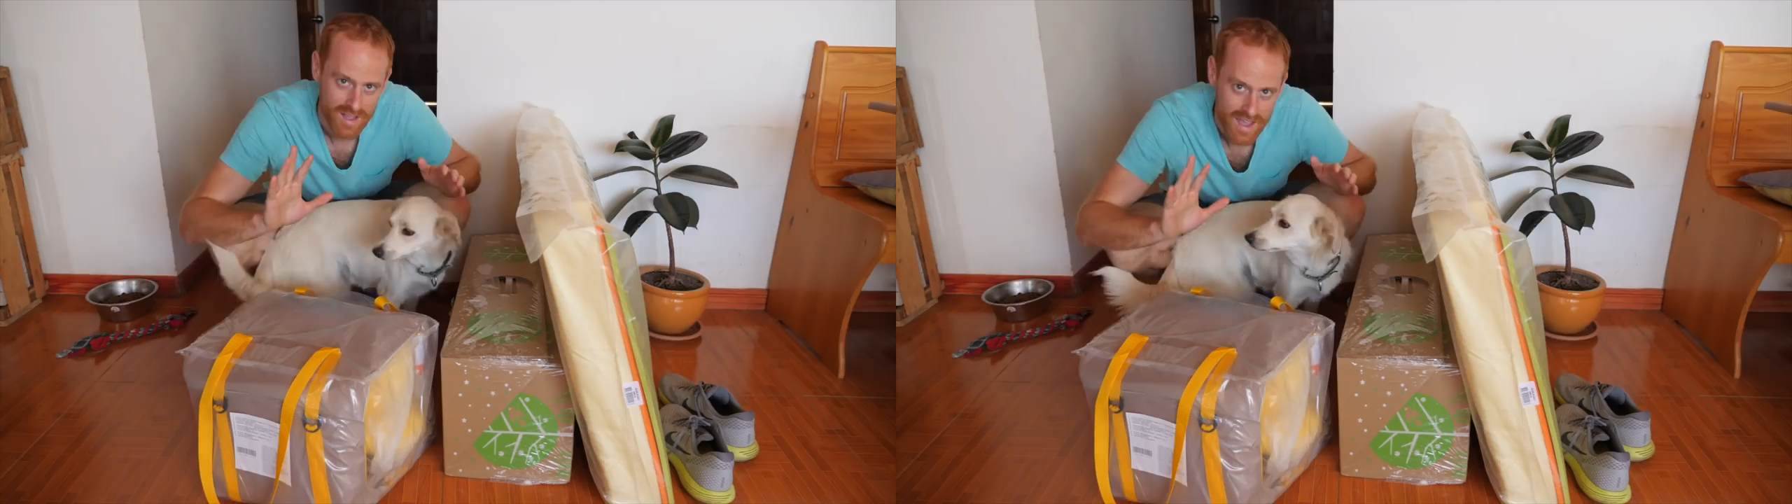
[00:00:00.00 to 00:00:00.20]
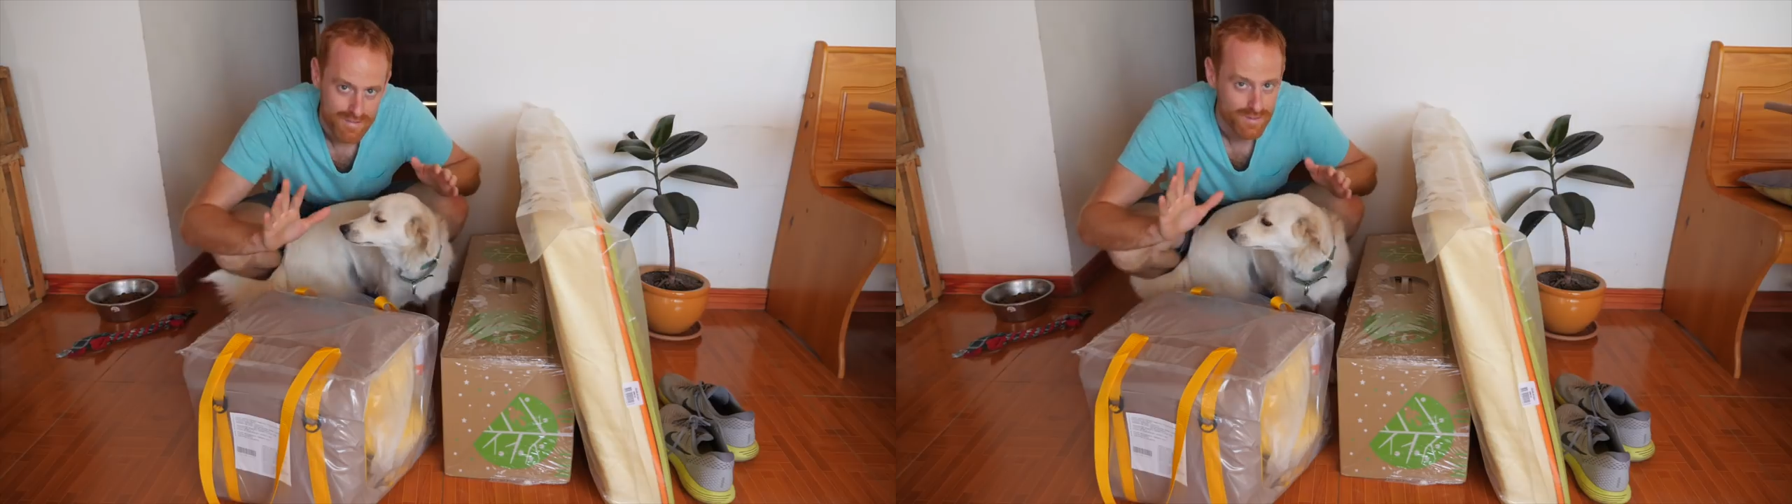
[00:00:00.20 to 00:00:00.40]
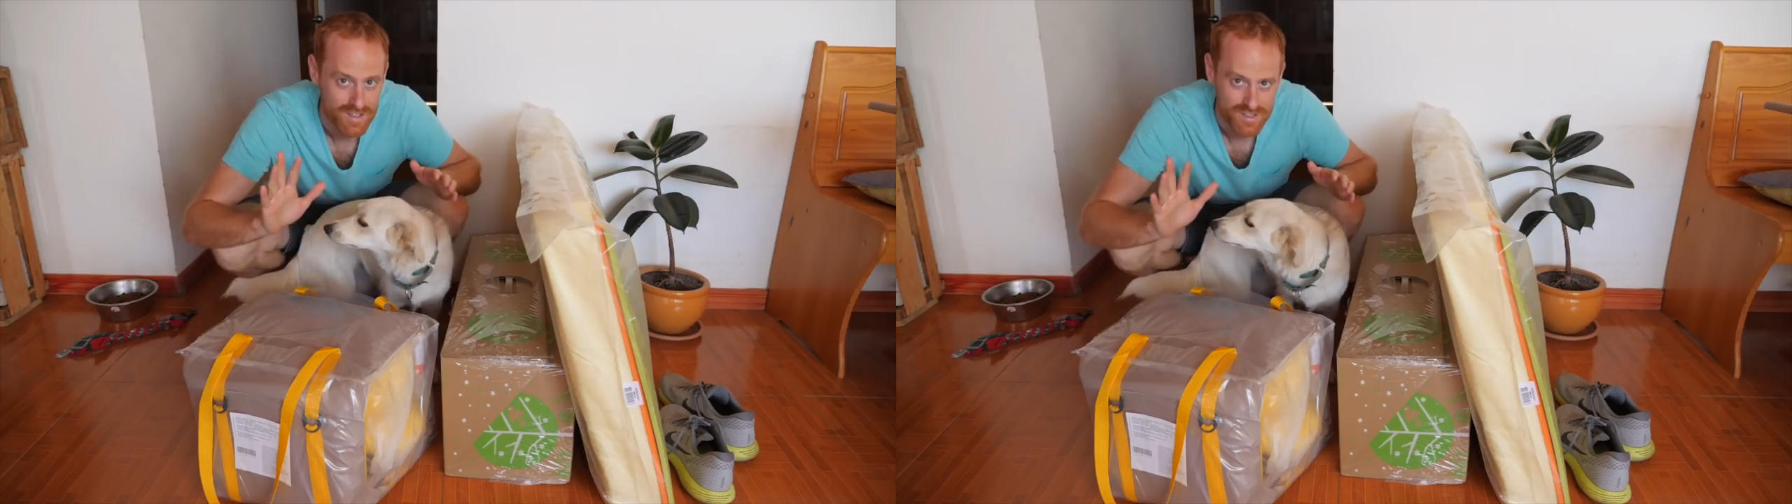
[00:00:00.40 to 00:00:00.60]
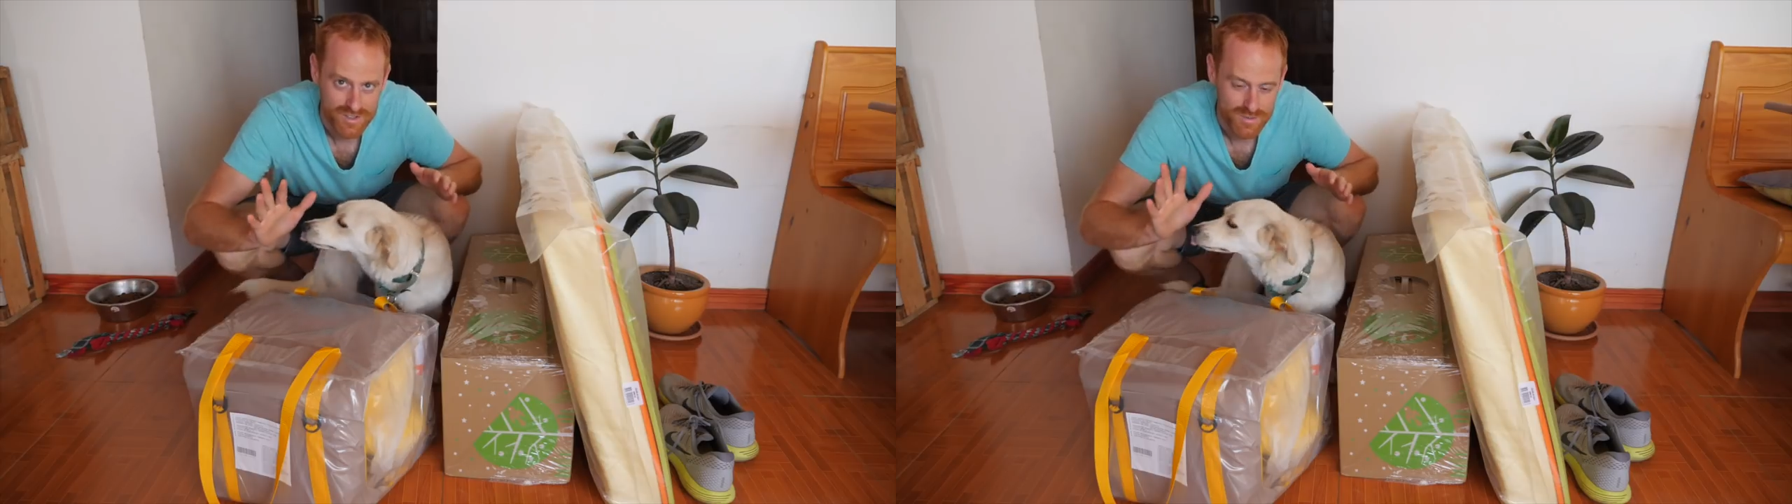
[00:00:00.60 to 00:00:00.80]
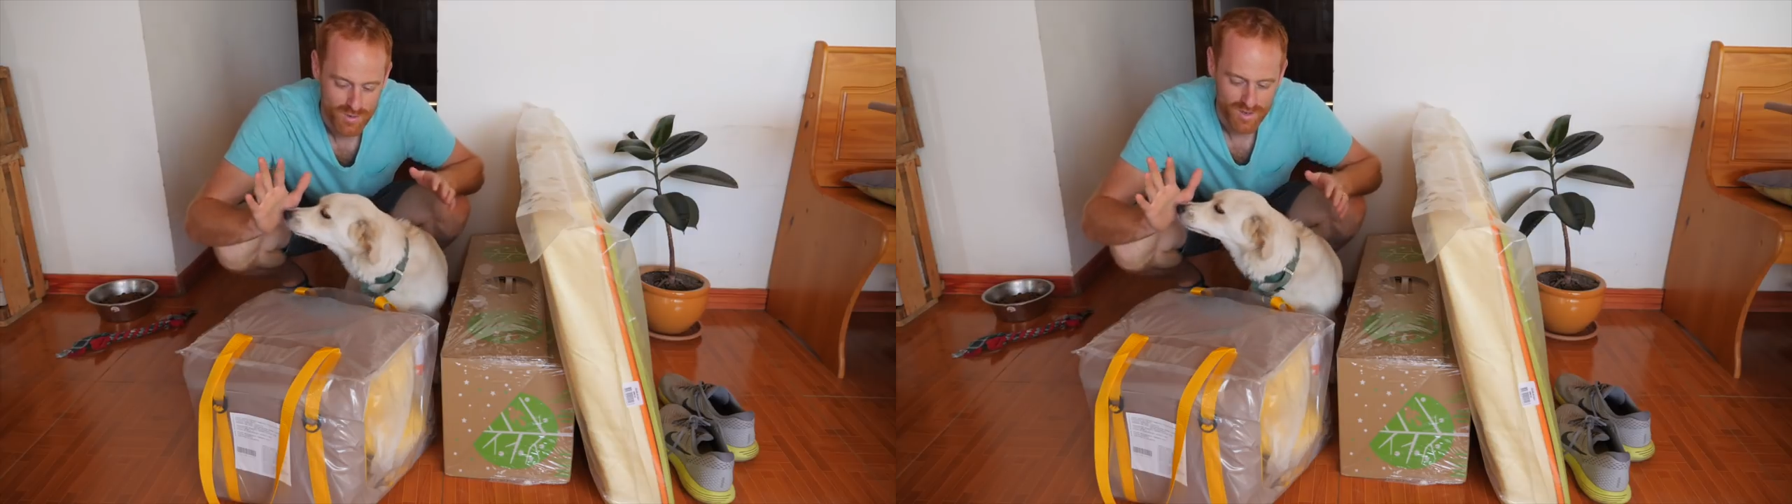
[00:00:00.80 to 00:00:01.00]
every
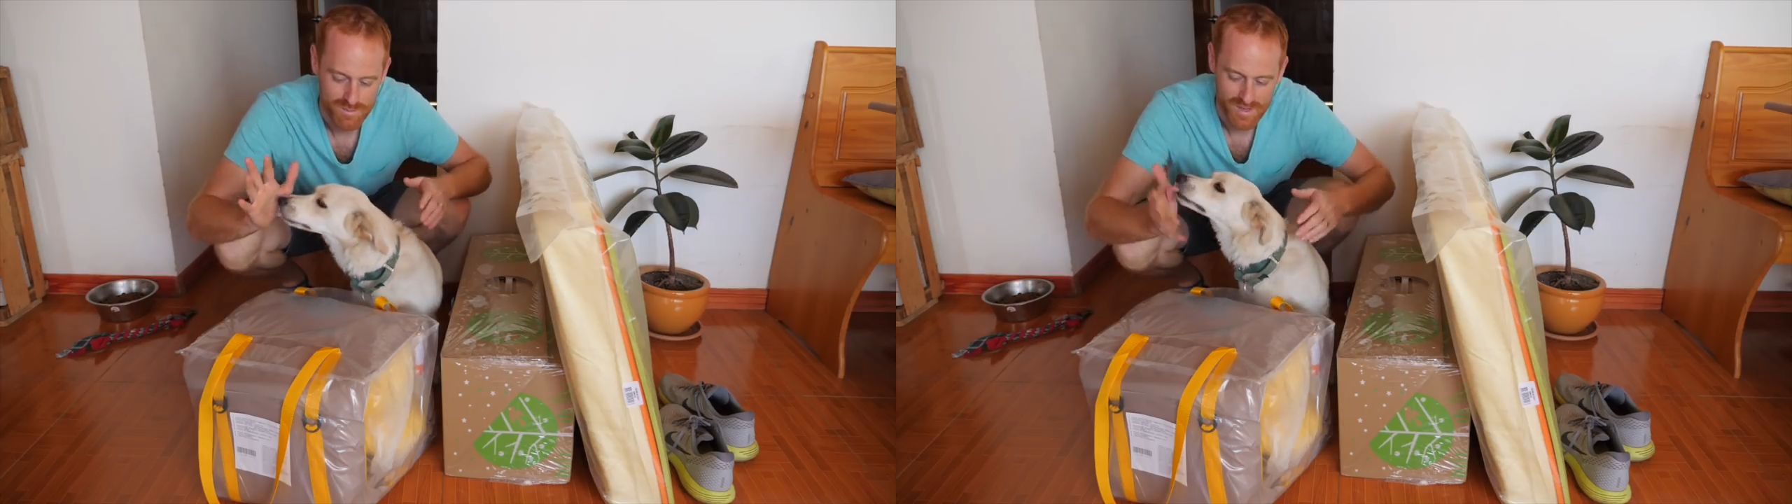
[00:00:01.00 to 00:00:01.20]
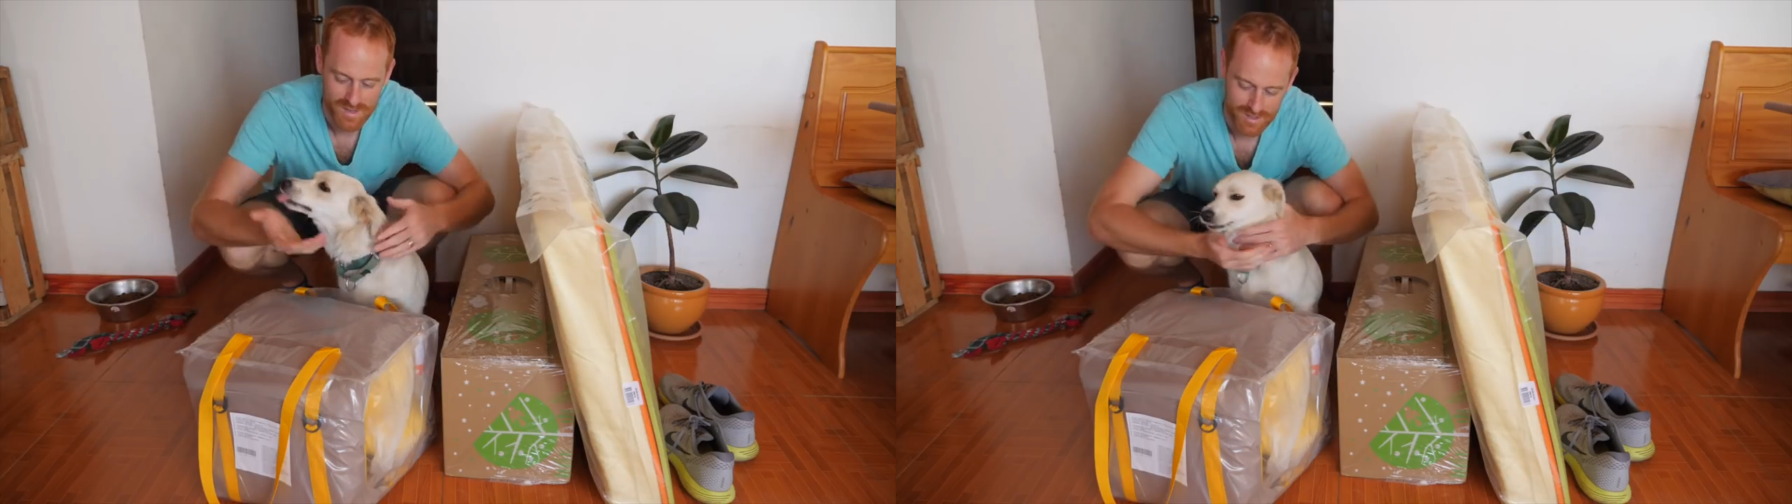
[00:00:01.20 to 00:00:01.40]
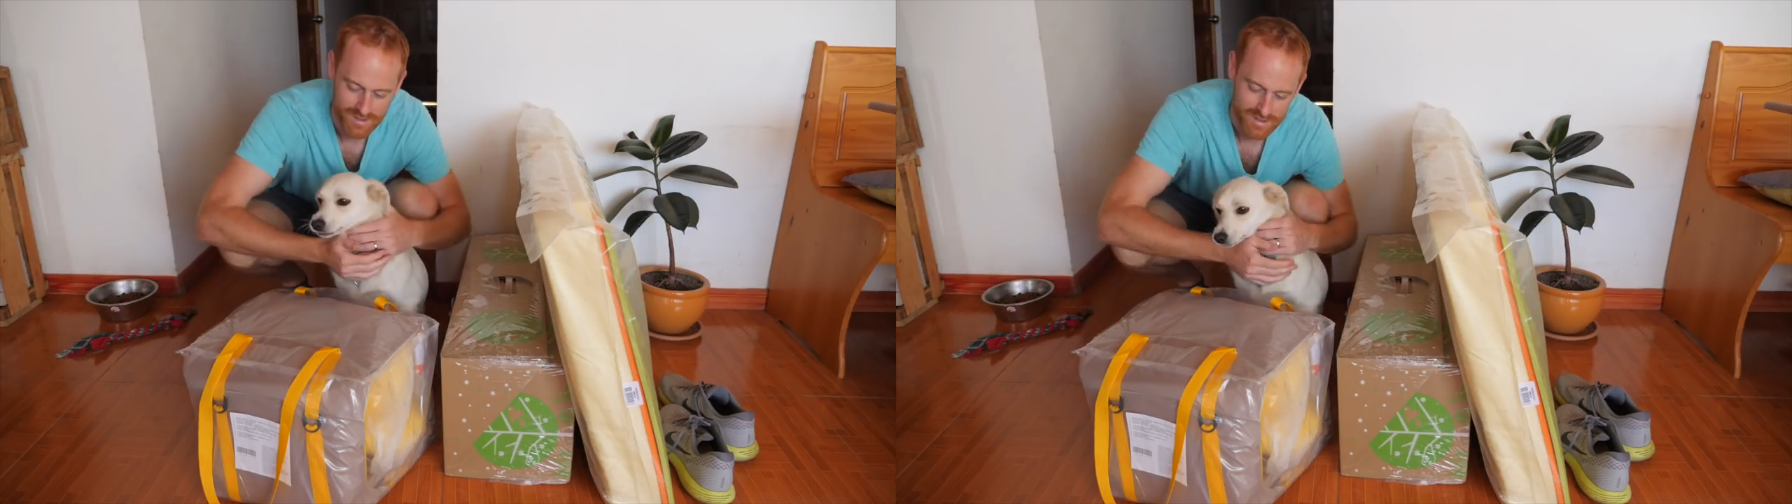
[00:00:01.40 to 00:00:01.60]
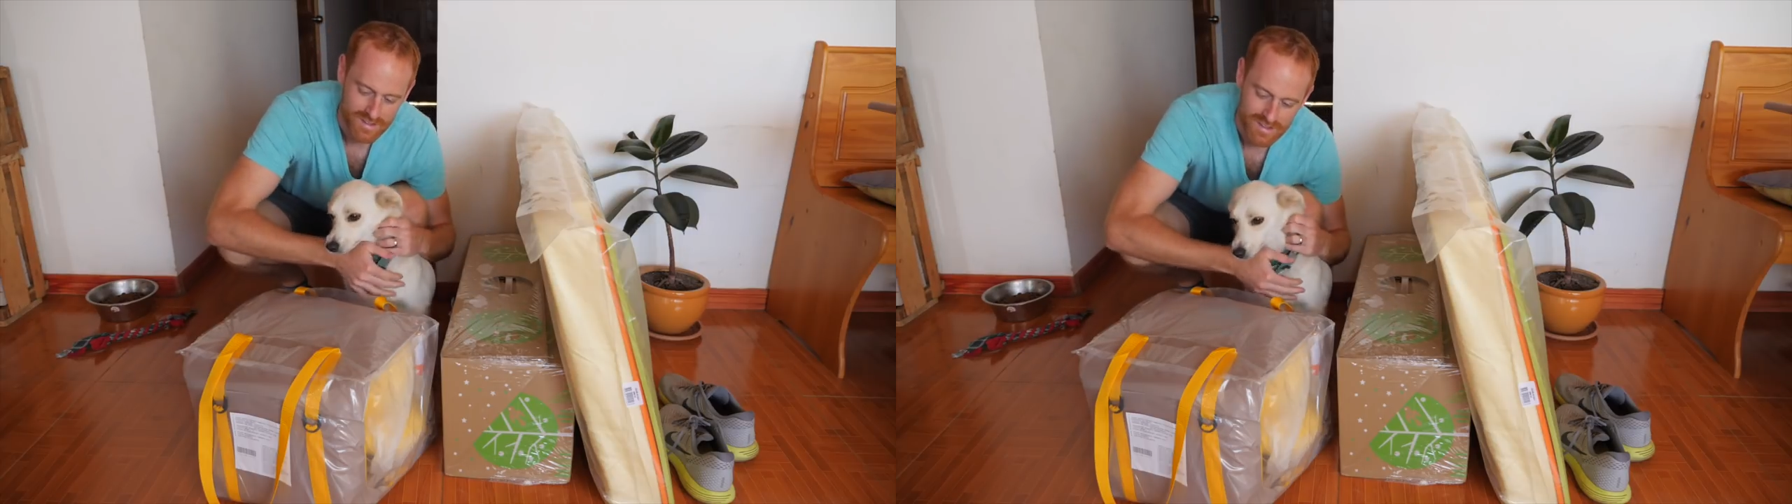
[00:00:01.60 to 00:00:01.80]
newborn baby.